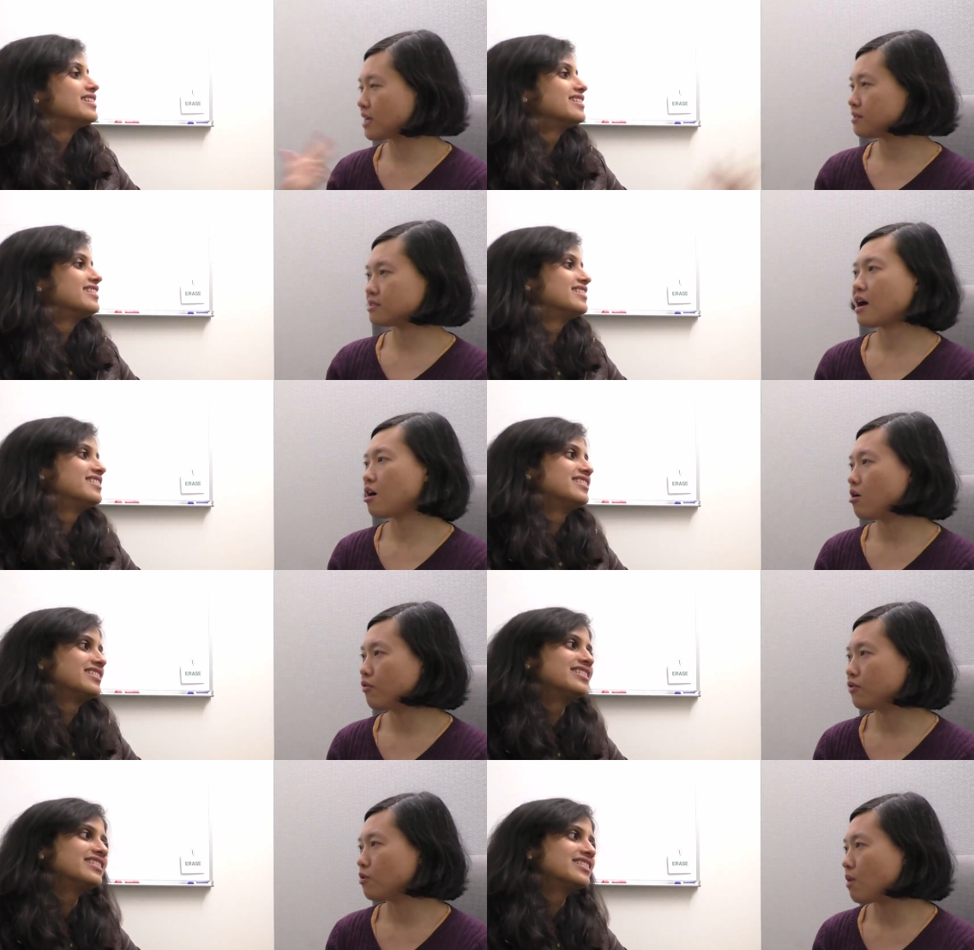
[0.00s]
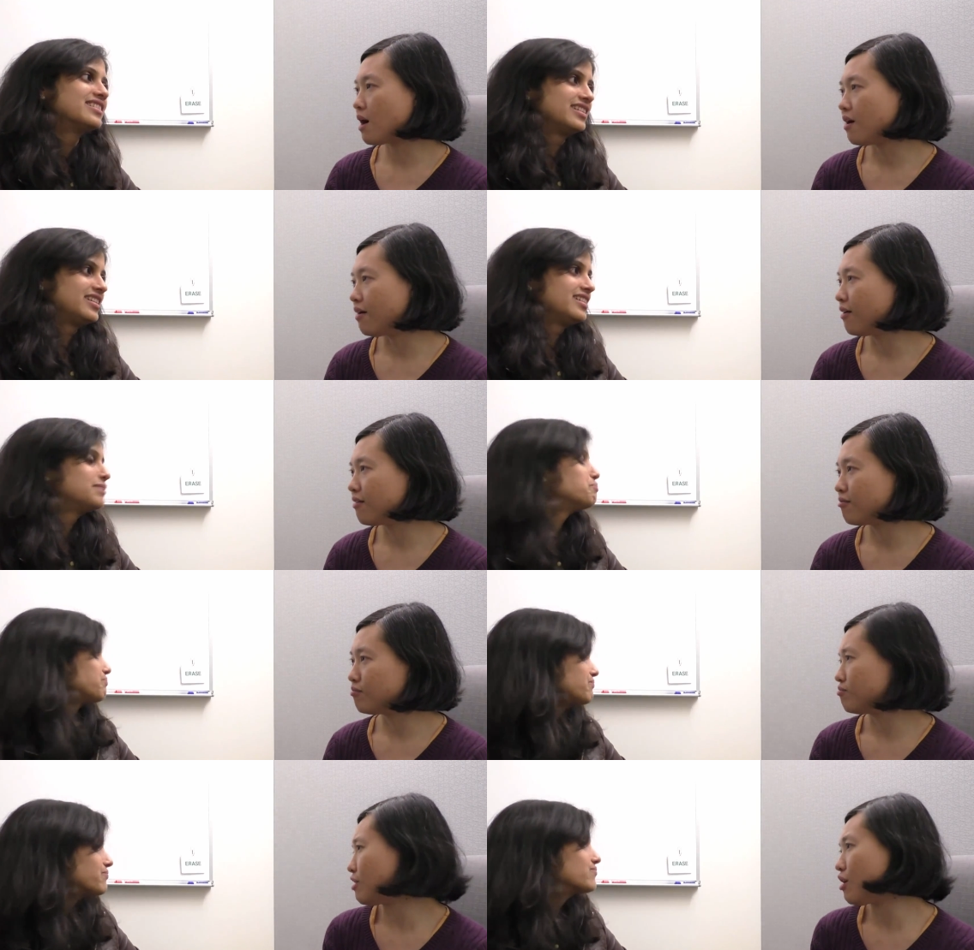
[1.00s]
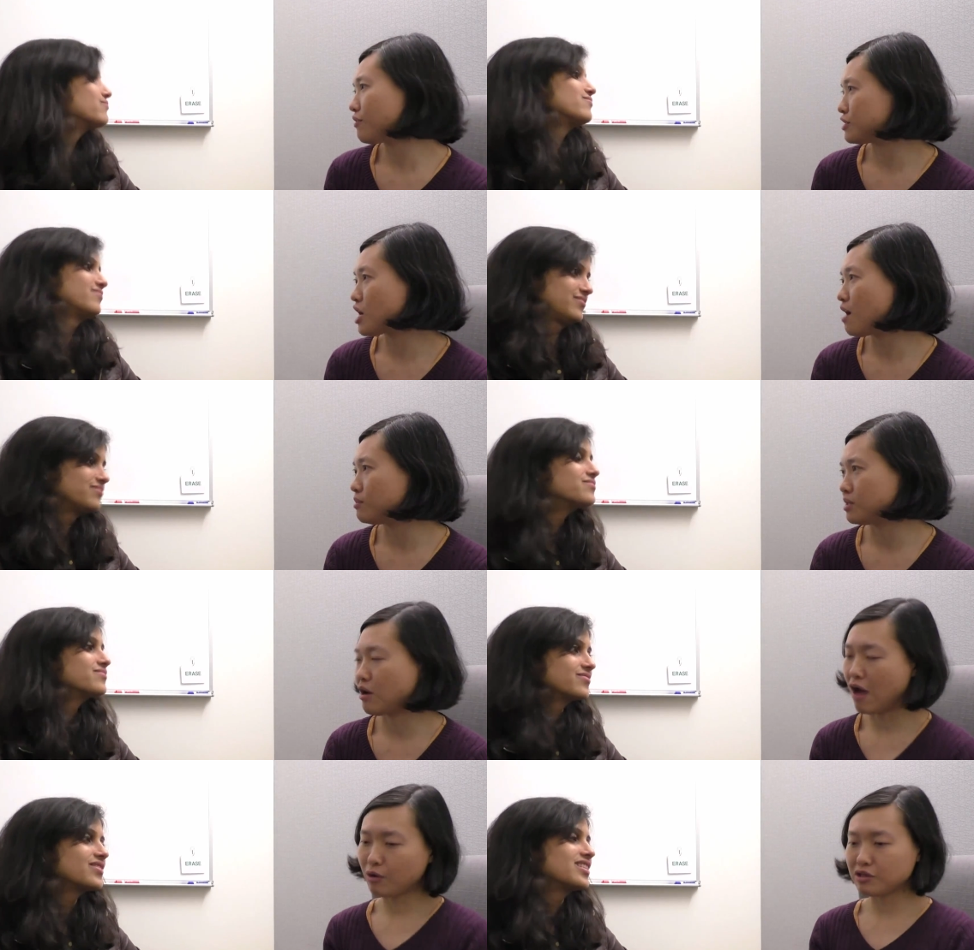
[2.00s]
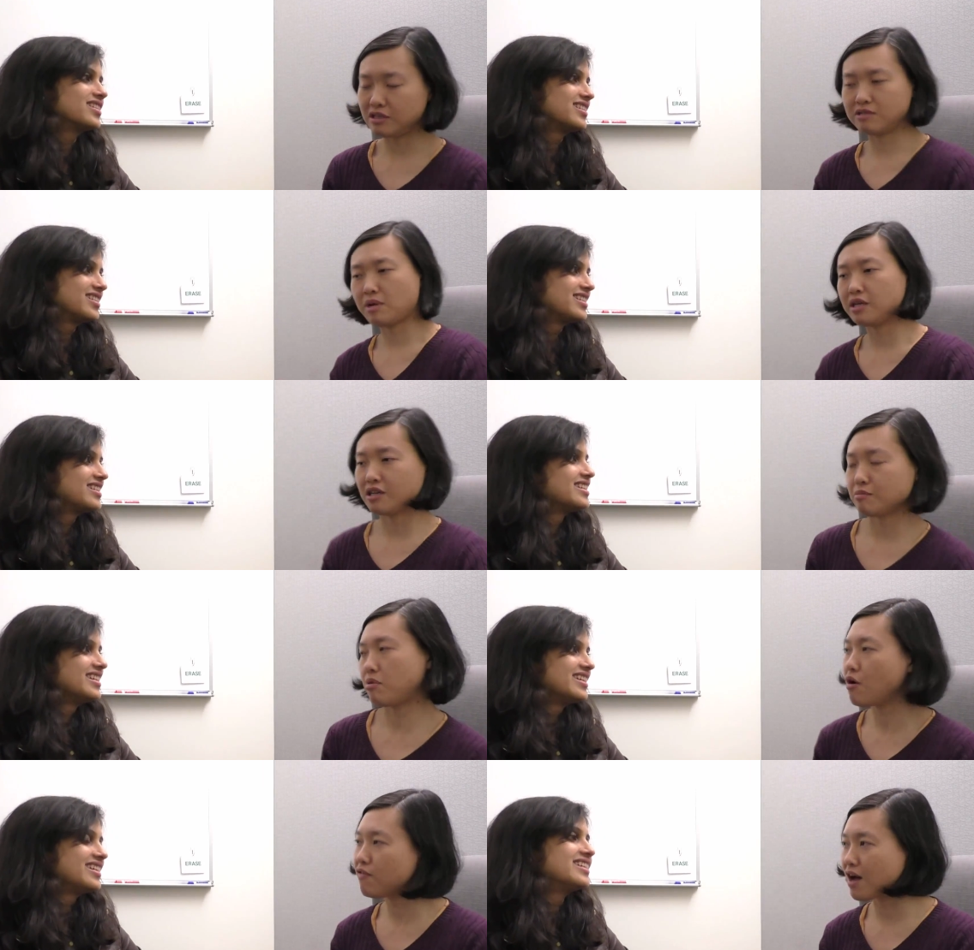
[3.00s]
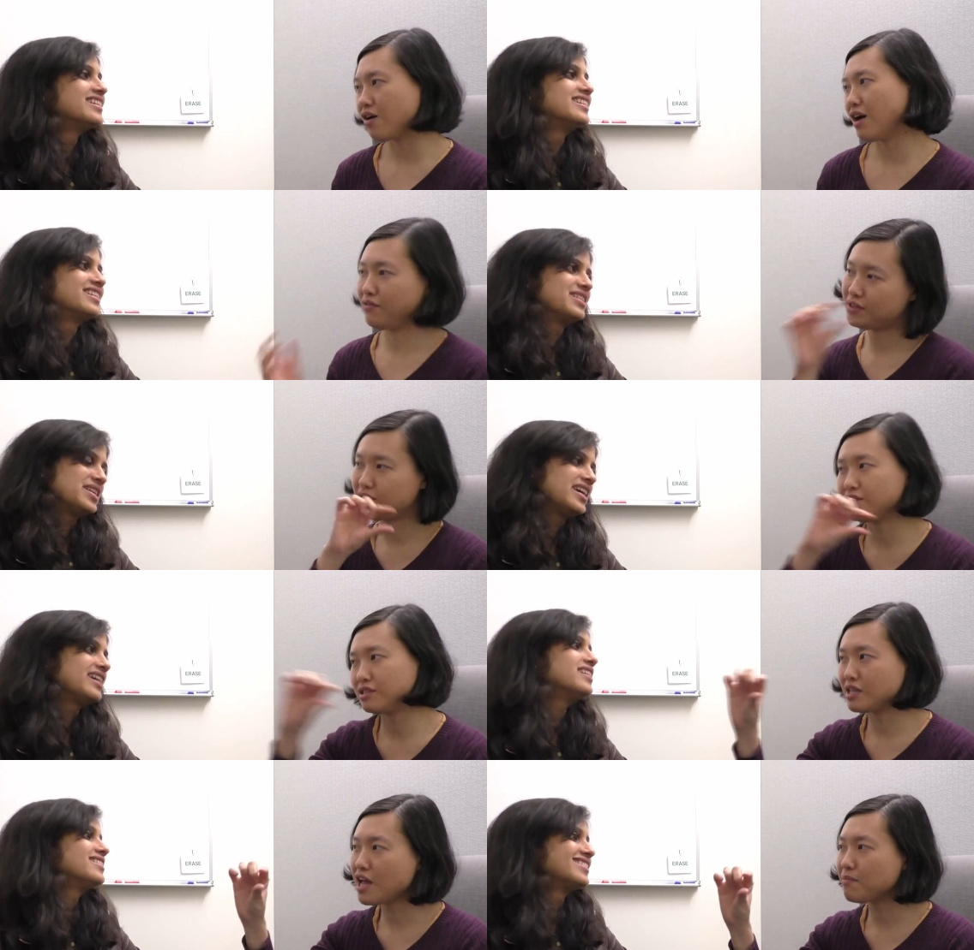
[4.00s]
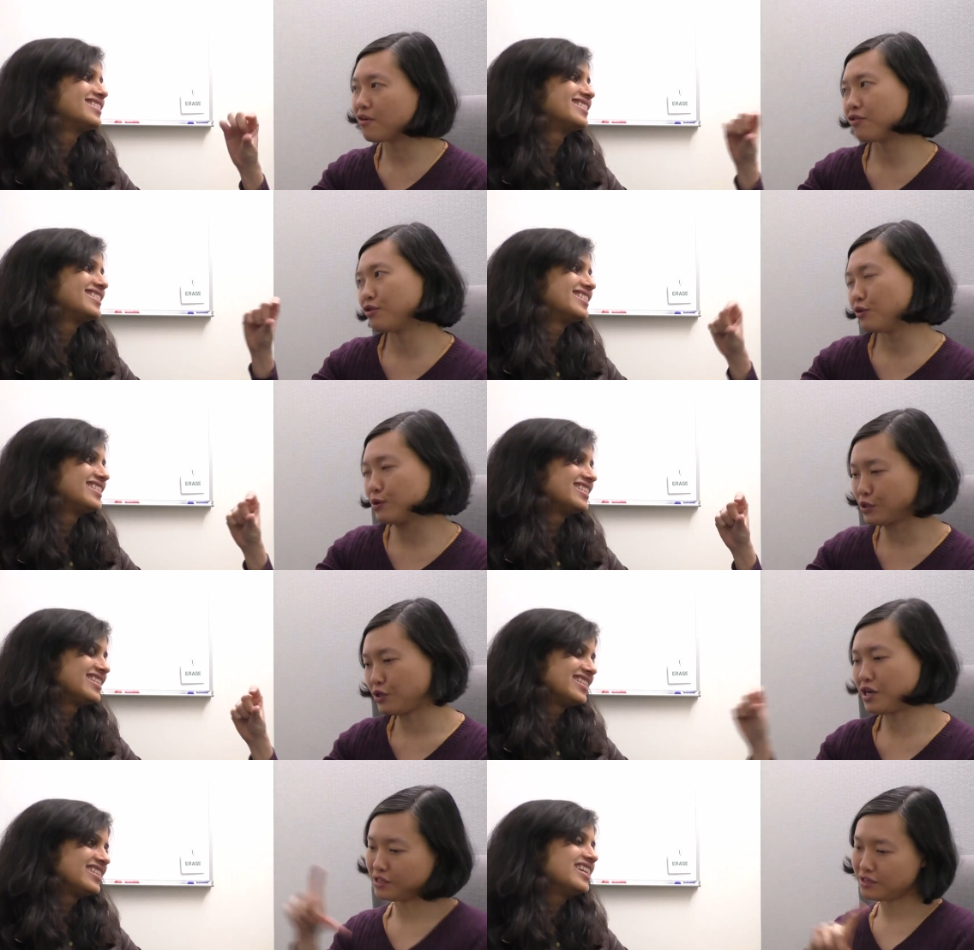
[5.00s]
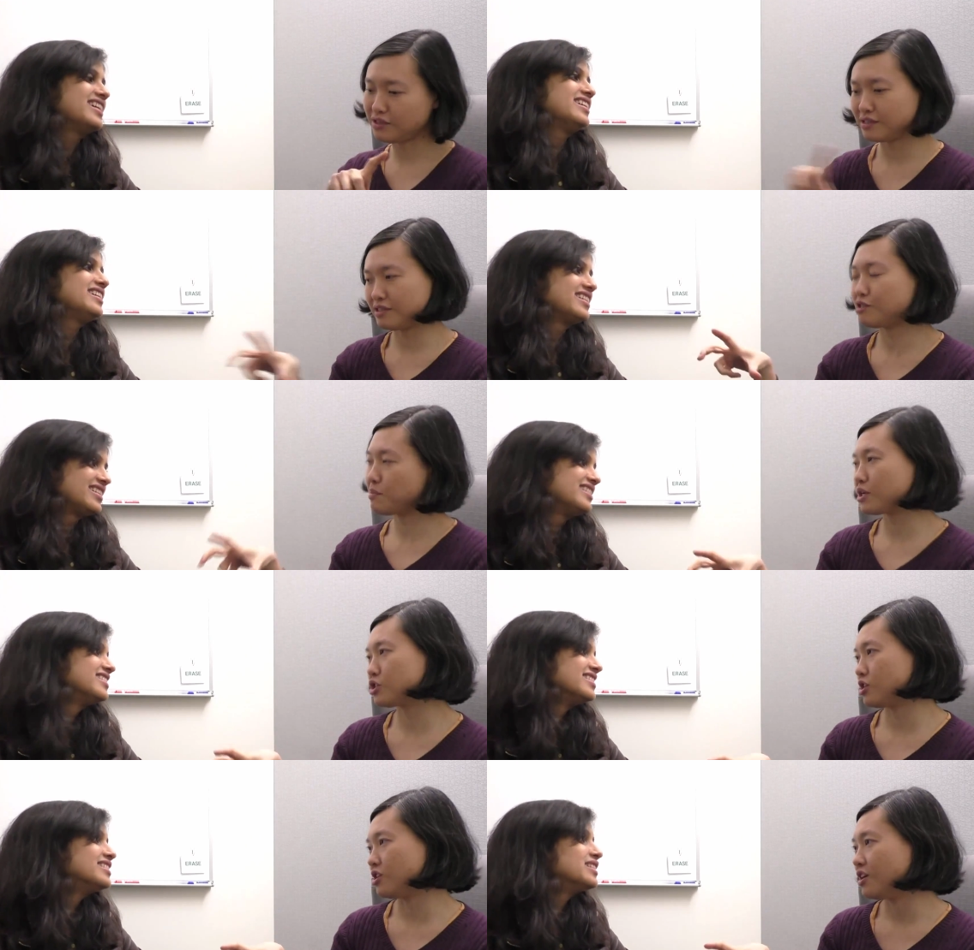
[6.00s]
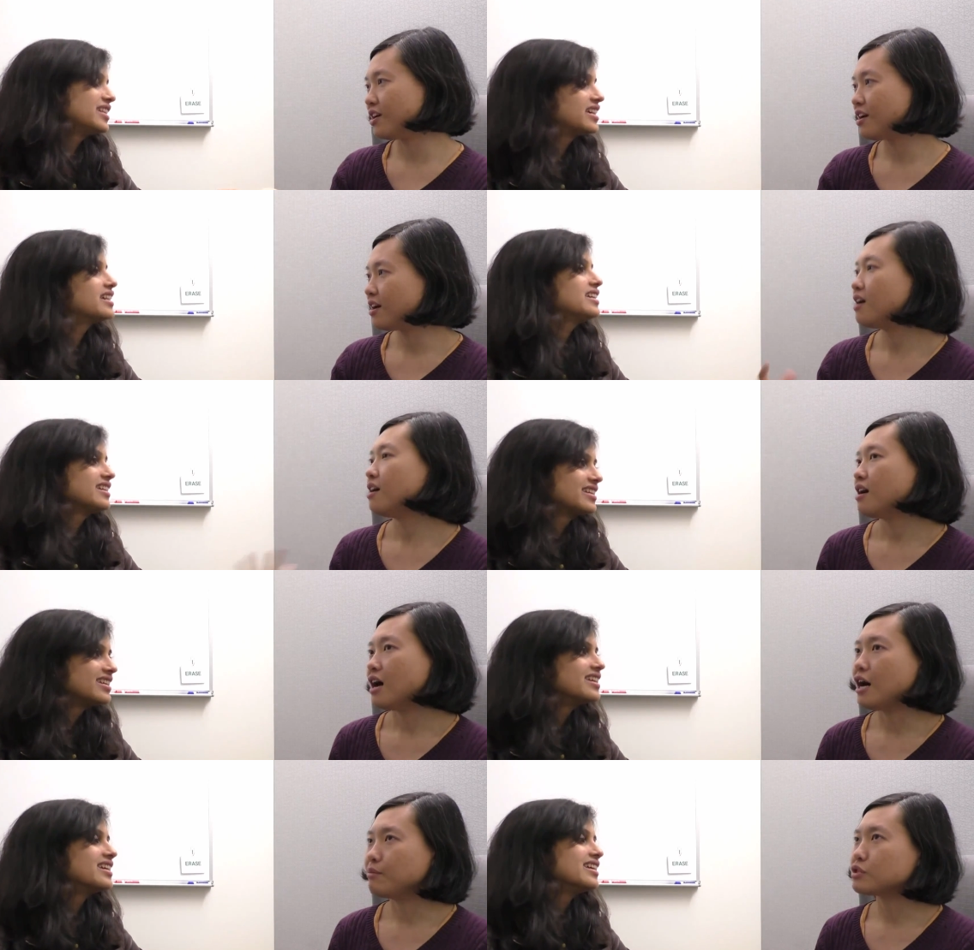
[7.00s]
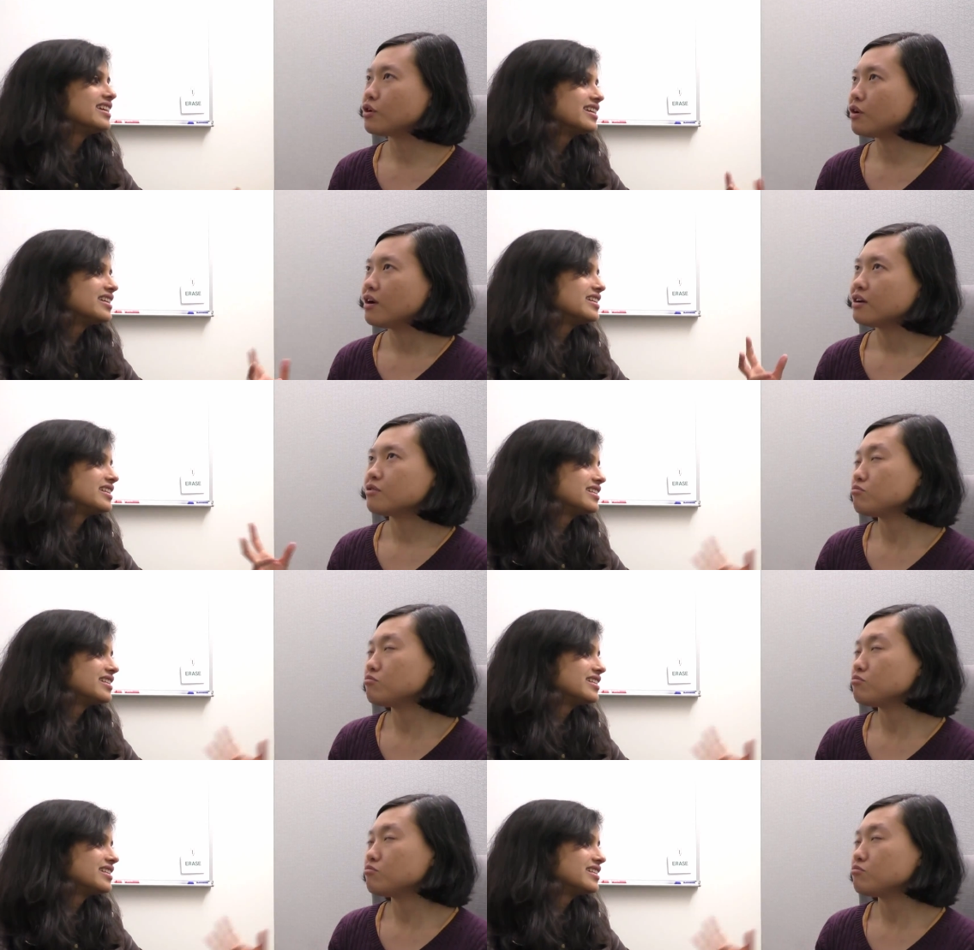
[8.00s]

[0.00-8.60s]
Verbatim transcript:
Speaker 1: sends down over the wire a lot of times like, I want to display this profile and this is yeah. the name of the user and then yeah. this is the picture. Yeah. Um, so